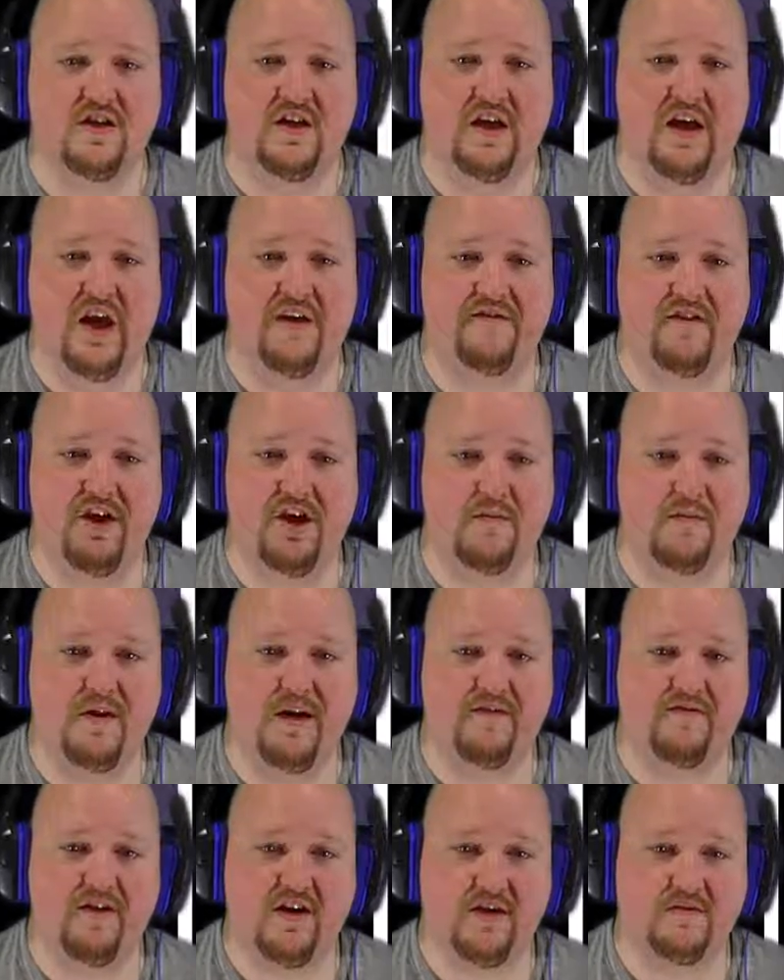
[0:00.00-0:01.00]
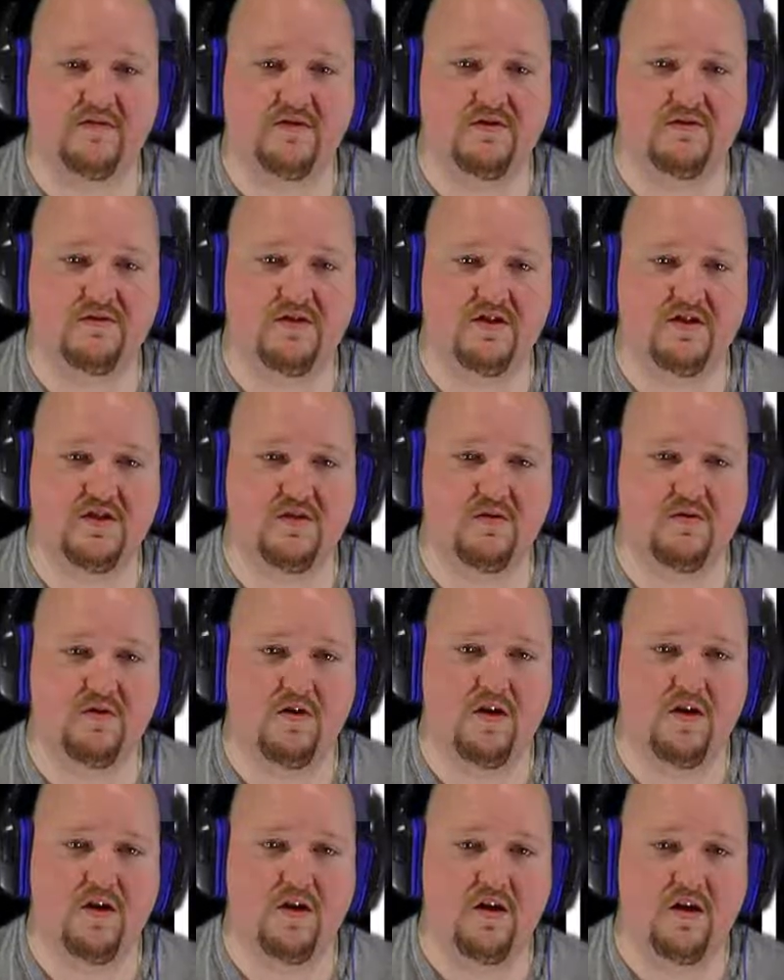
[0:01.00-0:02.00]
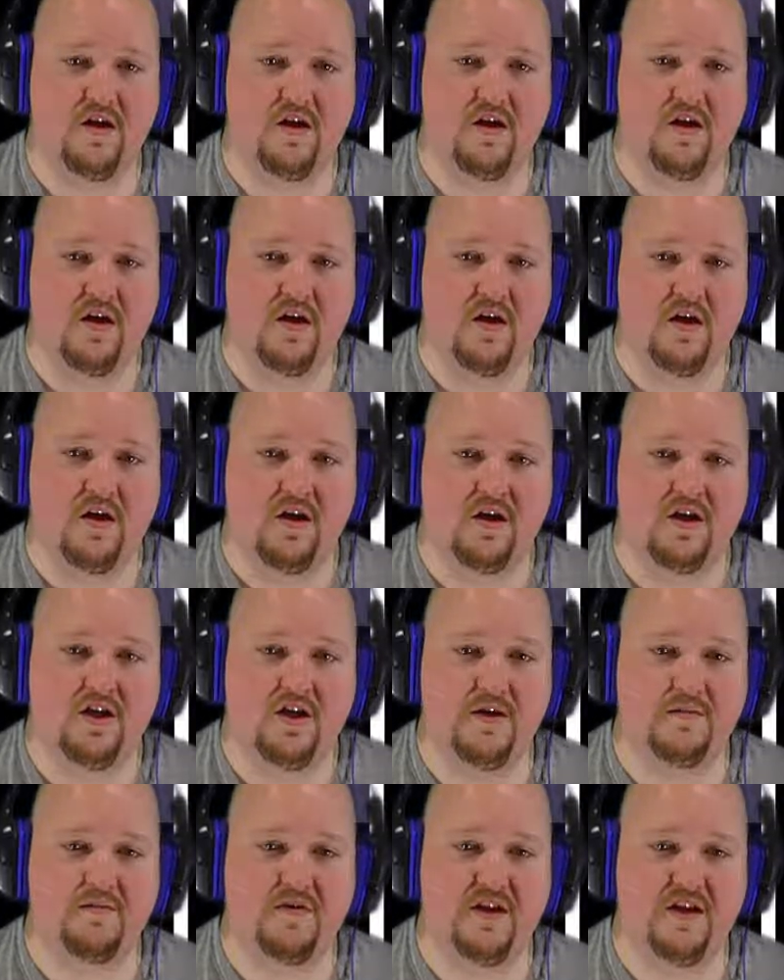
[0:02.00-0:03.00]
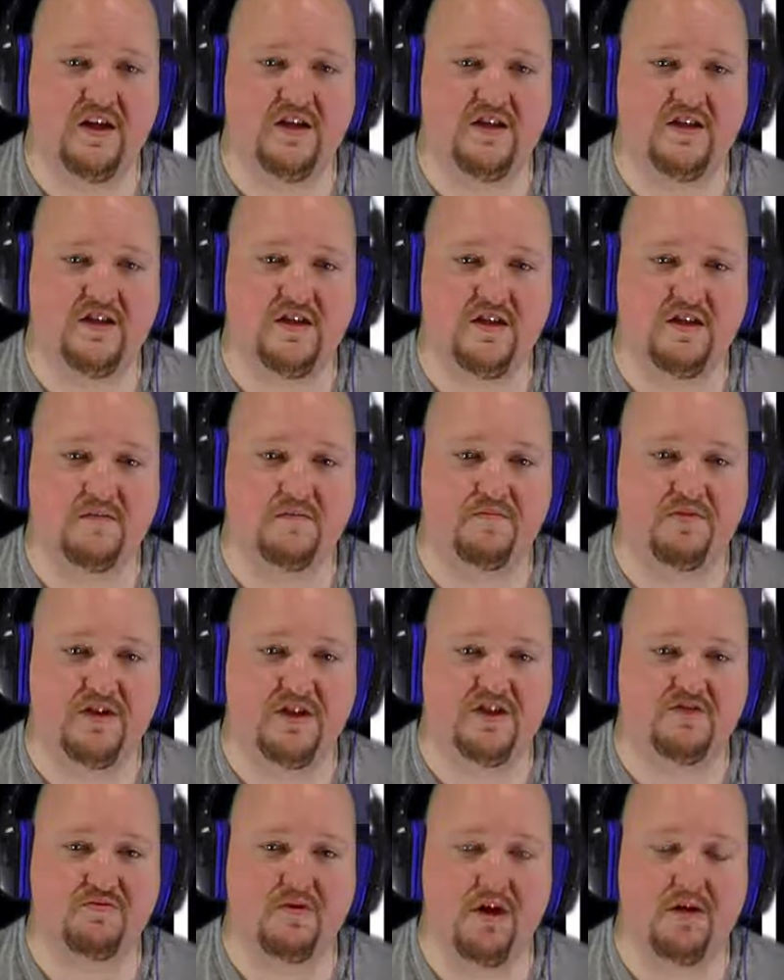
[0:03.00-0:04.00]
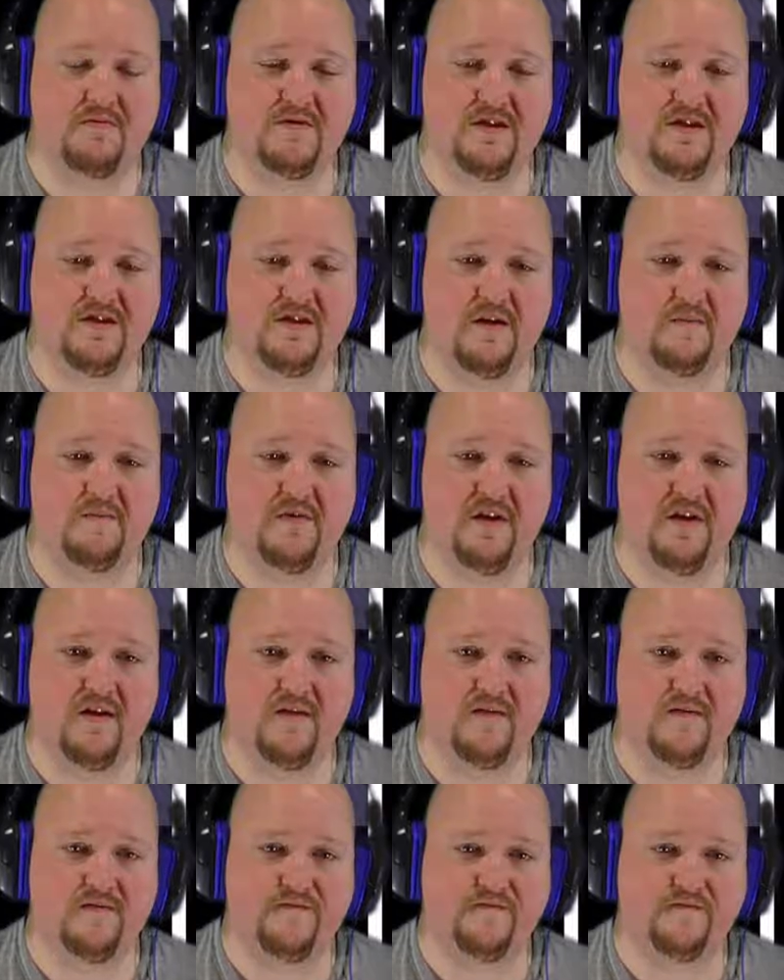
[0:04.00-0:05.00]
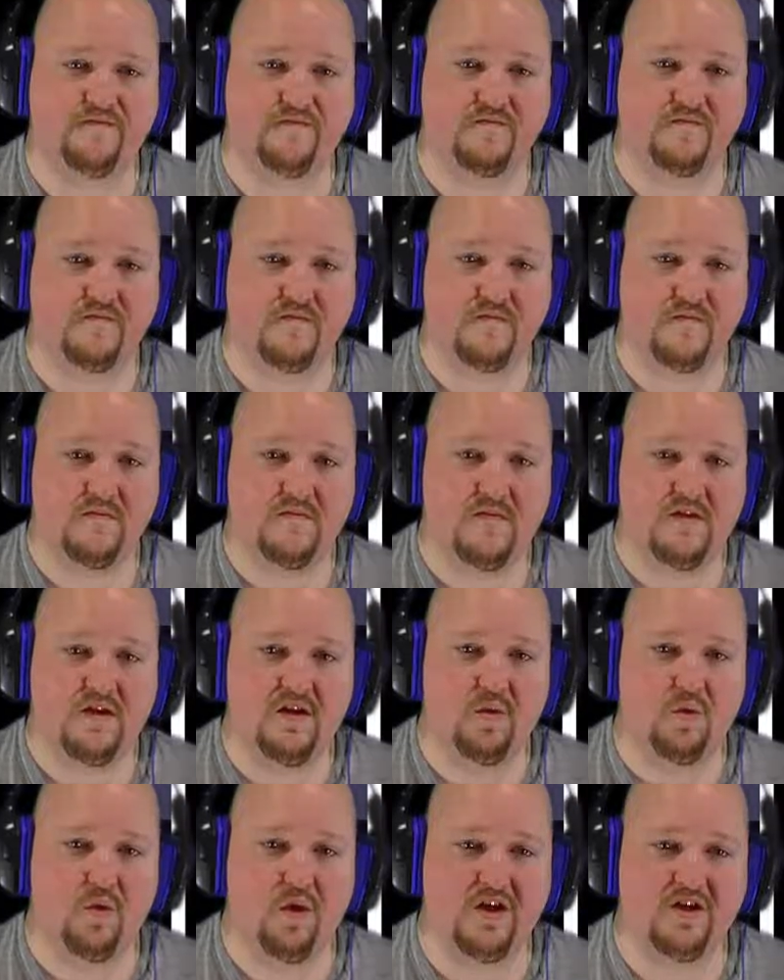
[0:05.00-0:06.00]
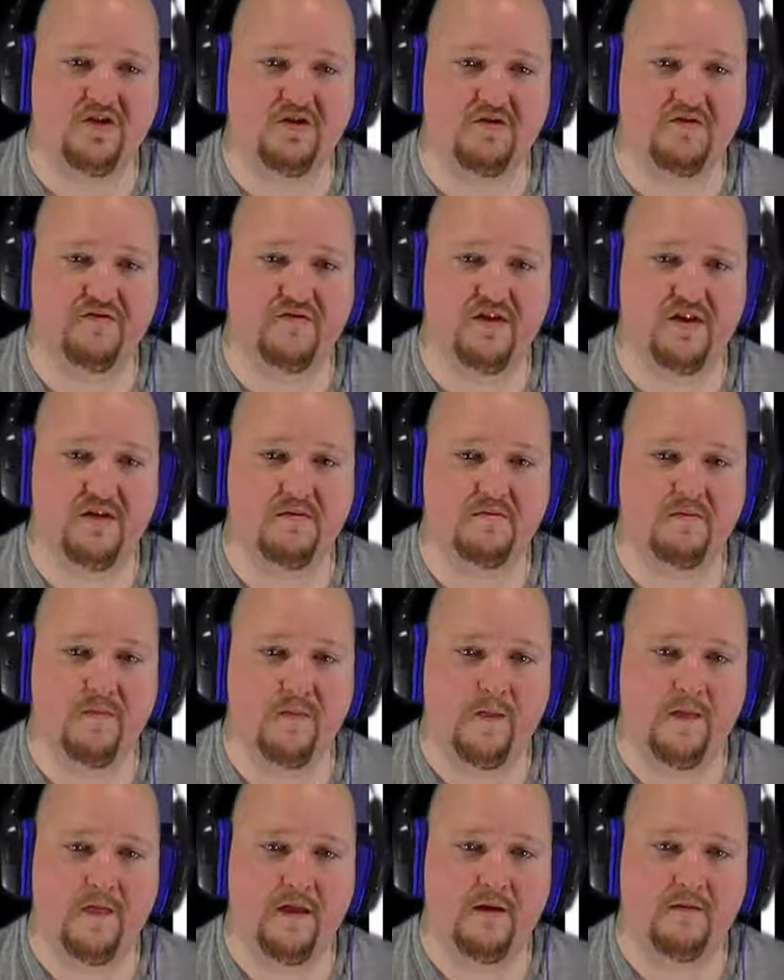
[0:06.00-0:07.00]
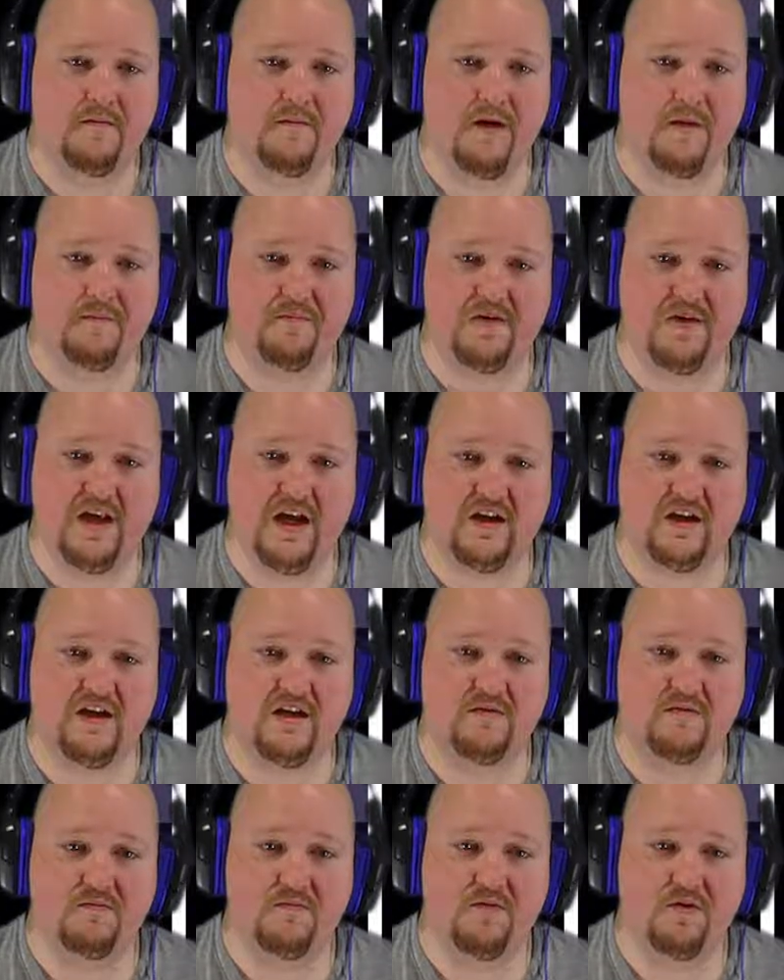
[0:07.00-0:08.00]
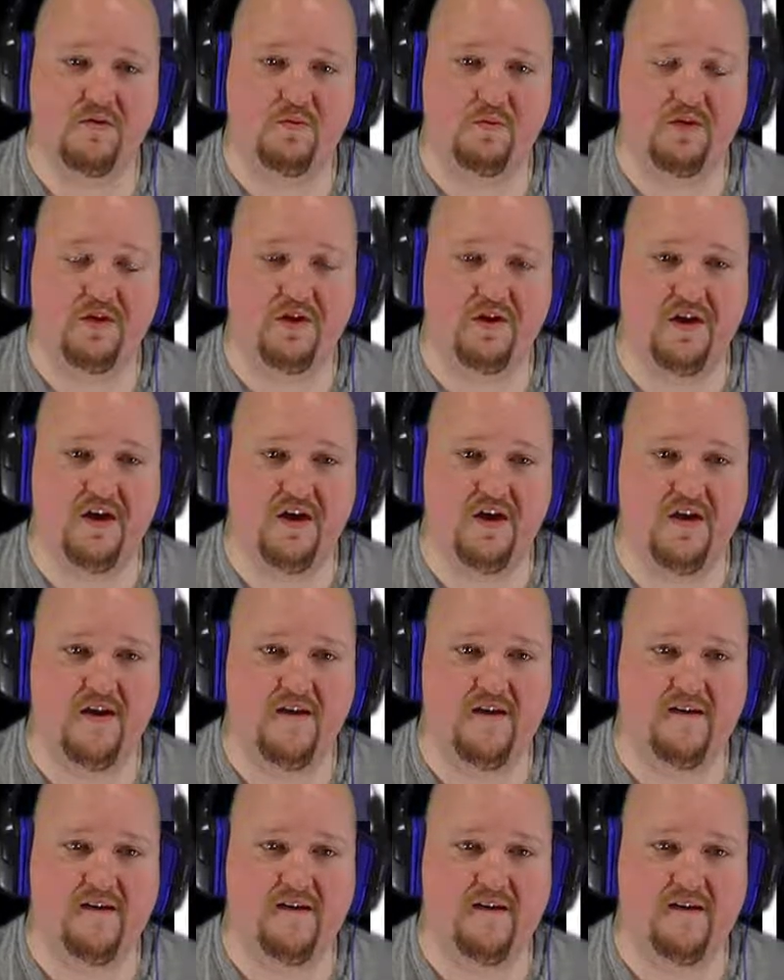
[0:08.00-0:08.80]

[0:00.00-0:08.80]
If a human ever comes through this door, could you please, please promise something? Watch over them and protect them, will you not?